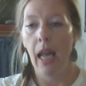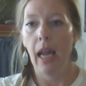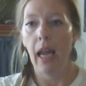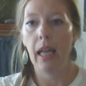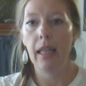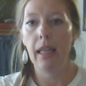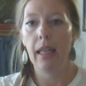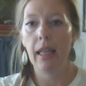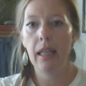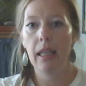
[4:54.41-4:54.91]

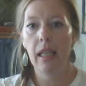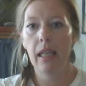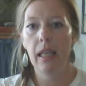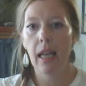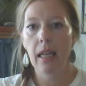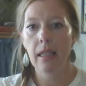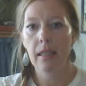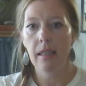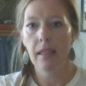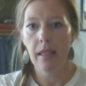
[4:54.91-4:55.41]
And then the
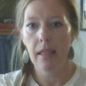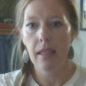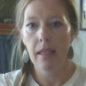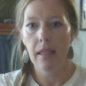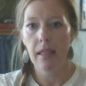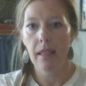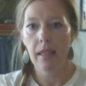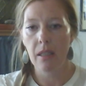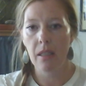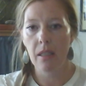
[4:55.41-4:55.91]
next step
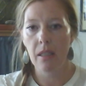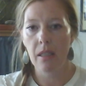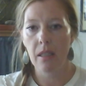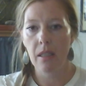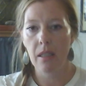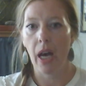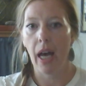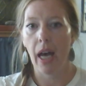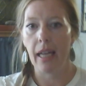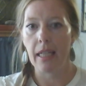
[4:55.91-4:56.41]
is
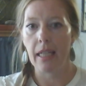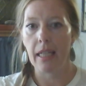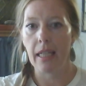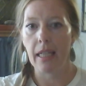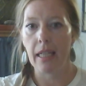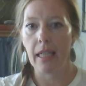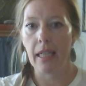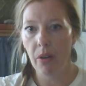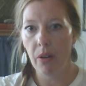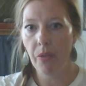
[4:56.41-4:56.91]
to
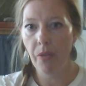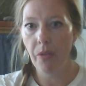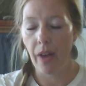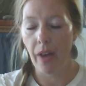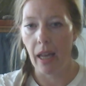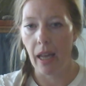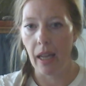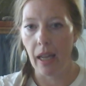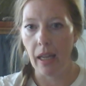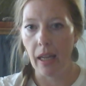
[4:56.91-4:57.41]

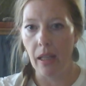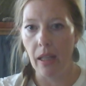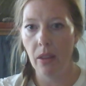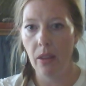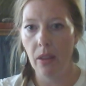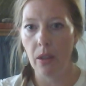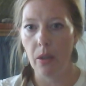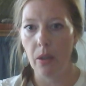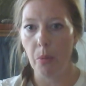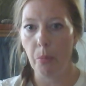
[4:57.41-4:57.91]
identify
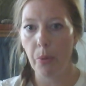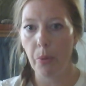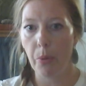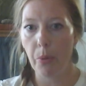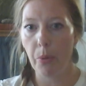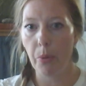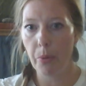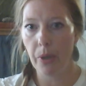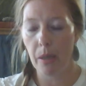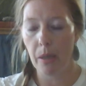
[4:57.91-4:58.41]
the
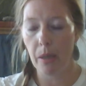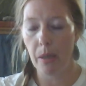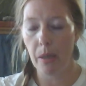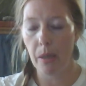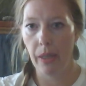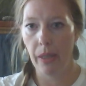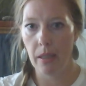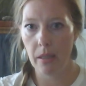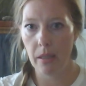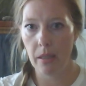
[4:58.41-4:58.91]
appropriate
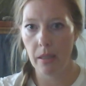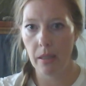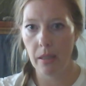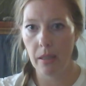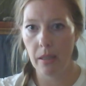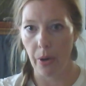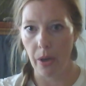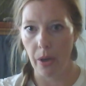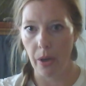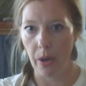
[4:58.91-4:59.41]
plant
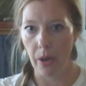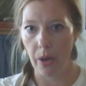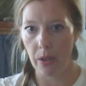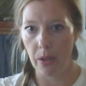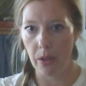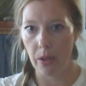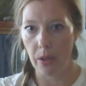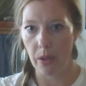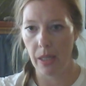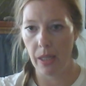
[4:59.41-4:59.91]
support
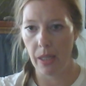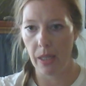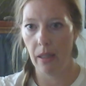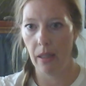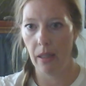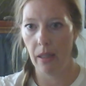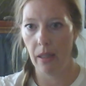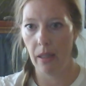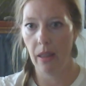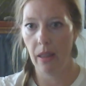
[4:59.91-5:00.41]
using
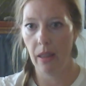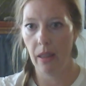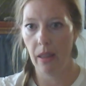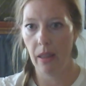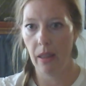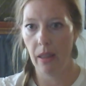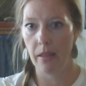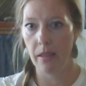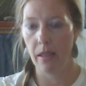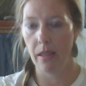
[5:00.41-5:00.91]
the
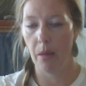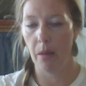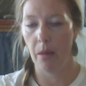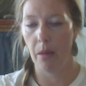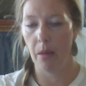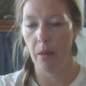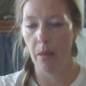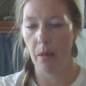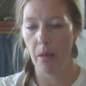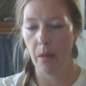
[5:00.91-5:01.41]

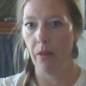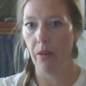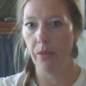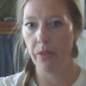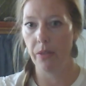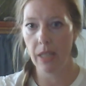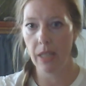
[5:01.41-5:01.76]
concept of